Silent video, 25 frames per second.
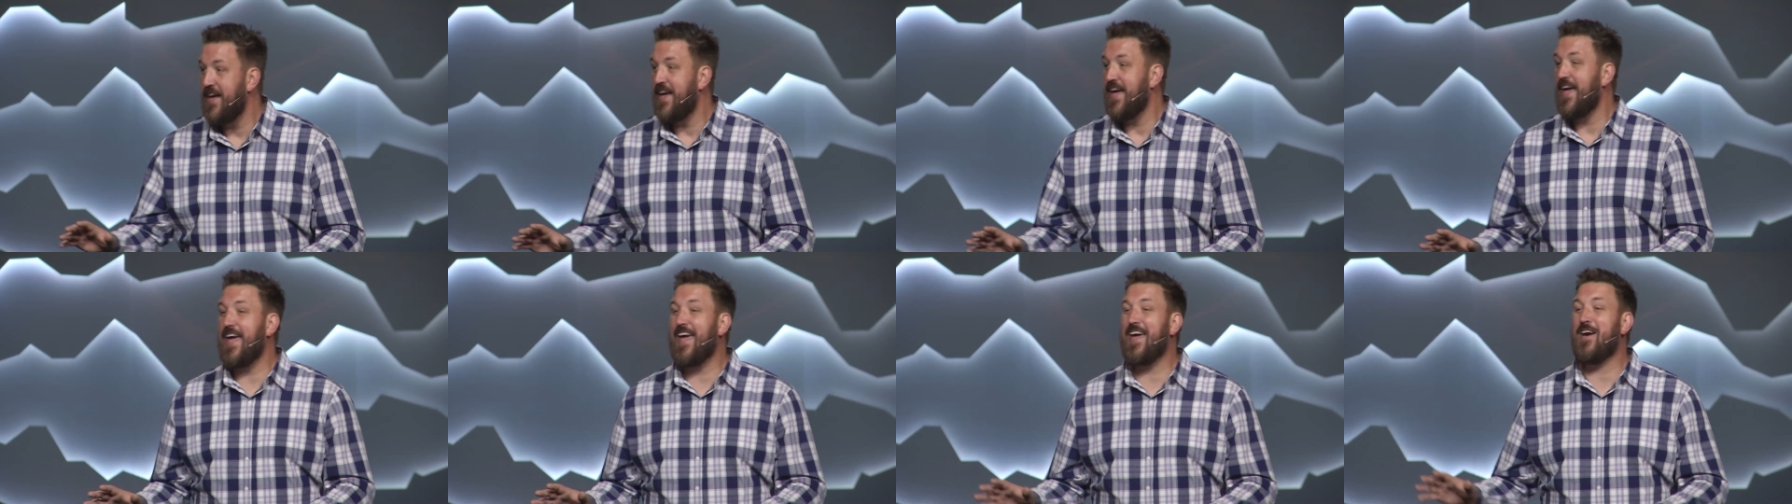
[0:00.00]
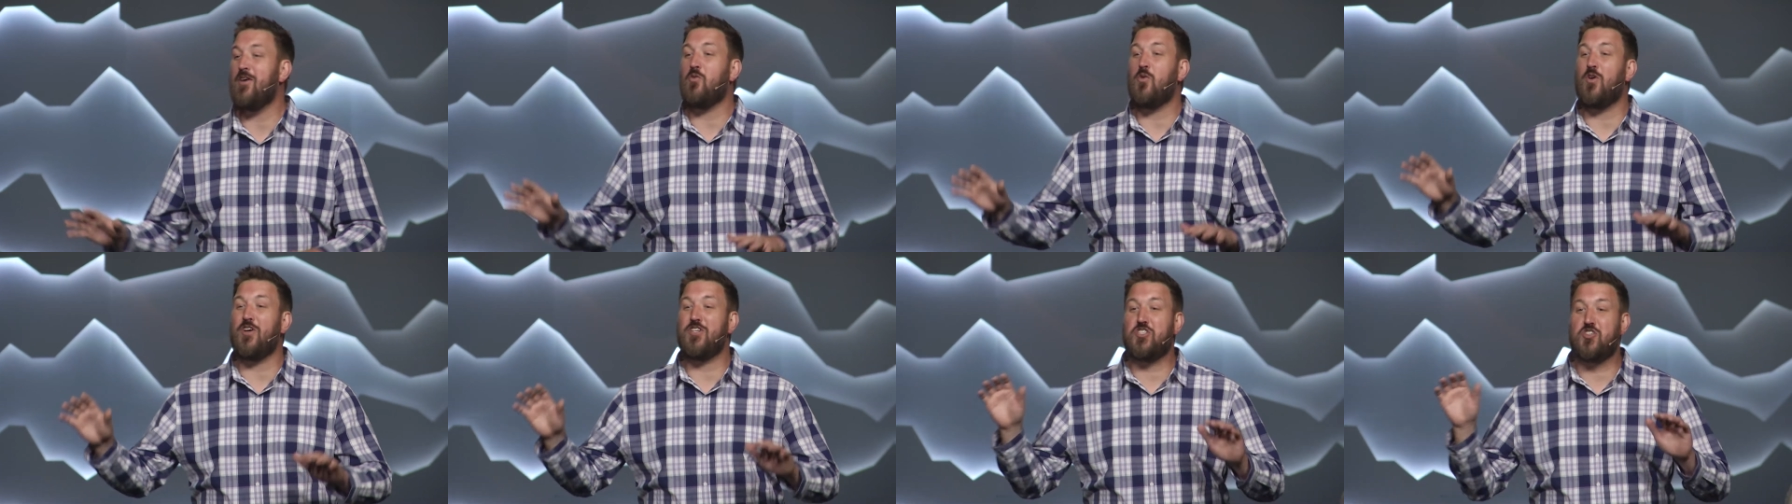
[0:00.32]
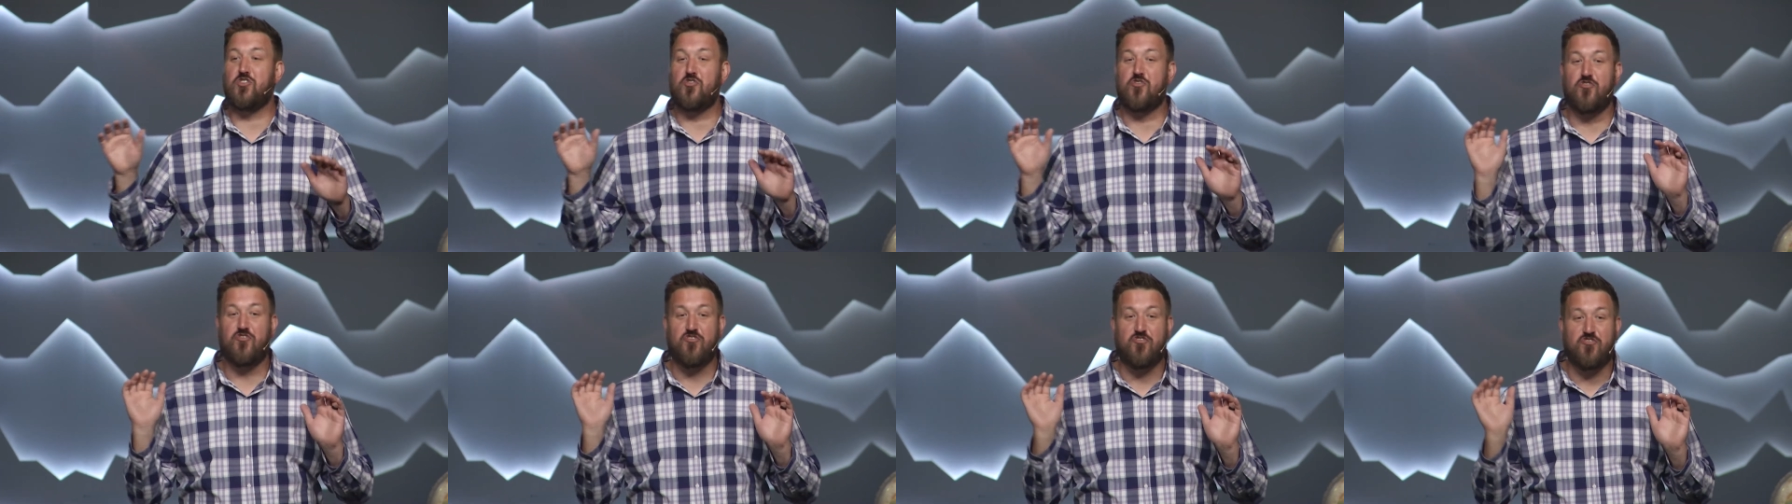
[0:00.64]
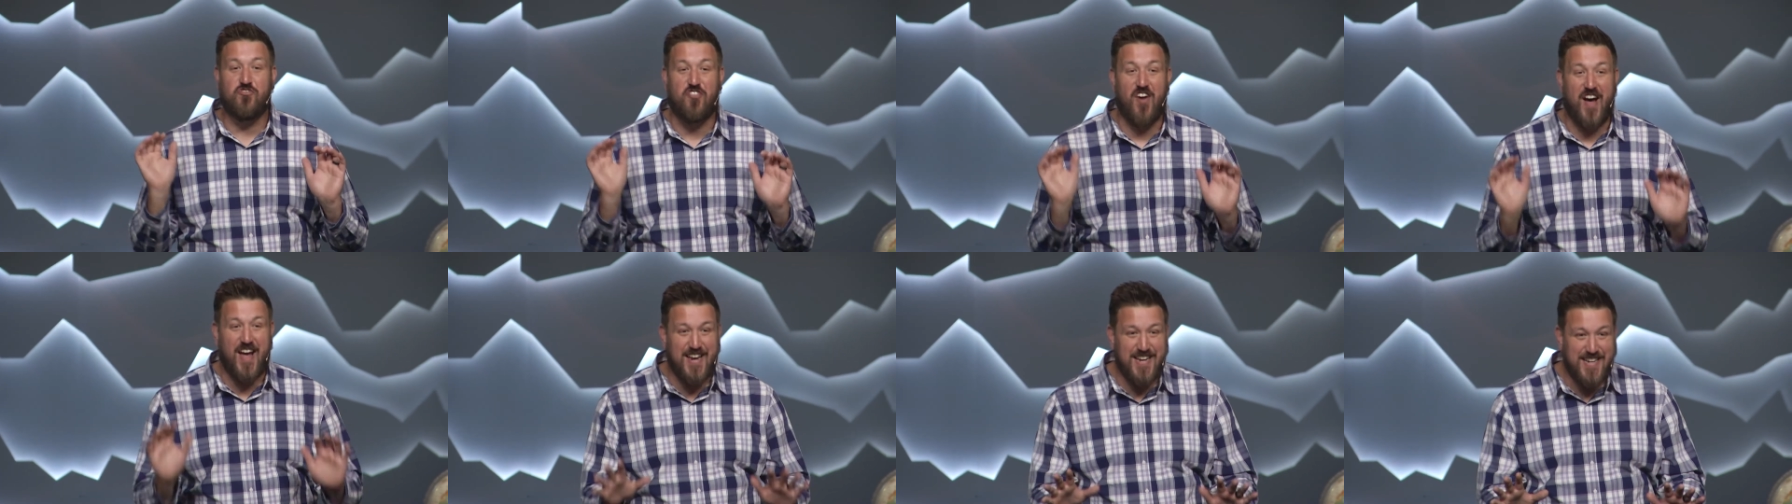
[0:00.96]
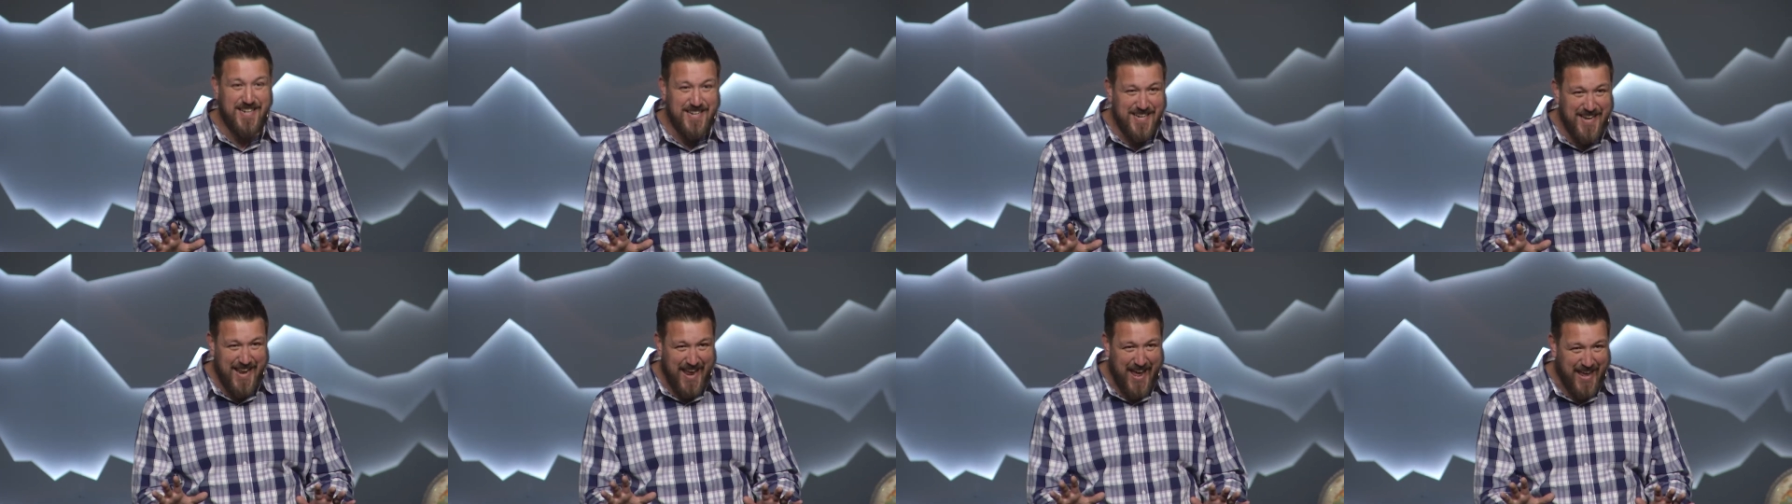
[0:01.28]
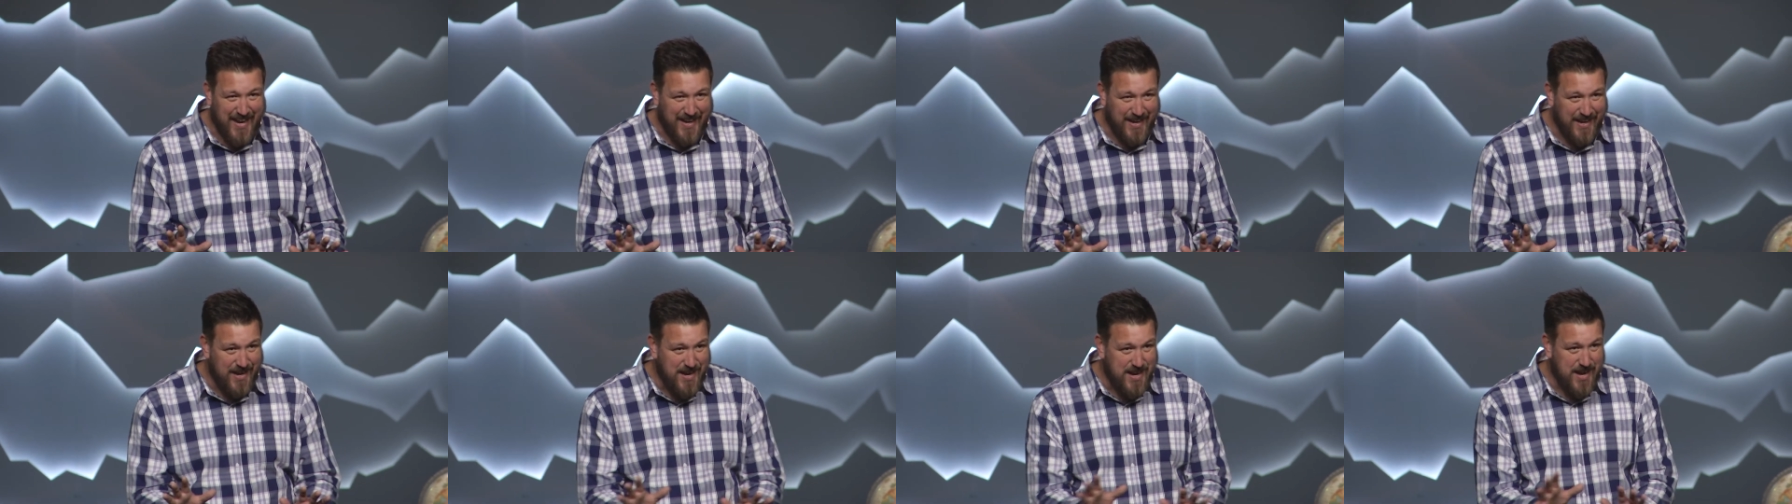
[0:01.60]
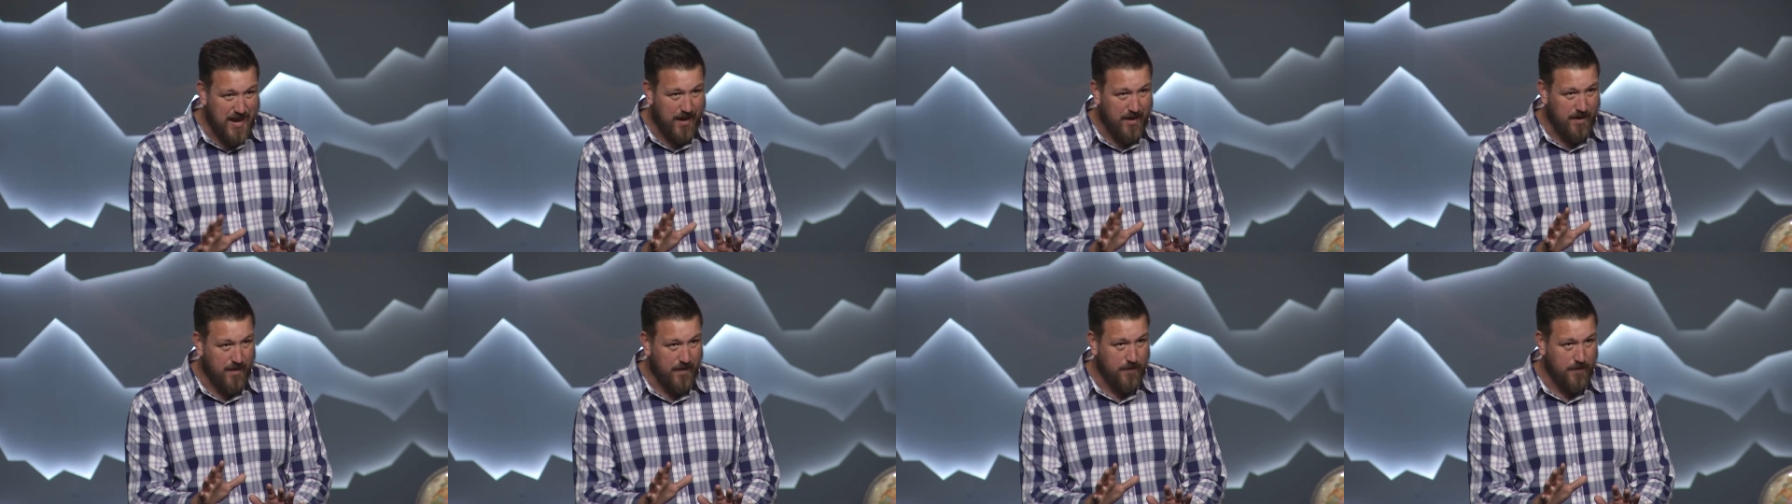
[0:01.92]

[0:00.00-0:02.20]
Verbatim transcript: it was funded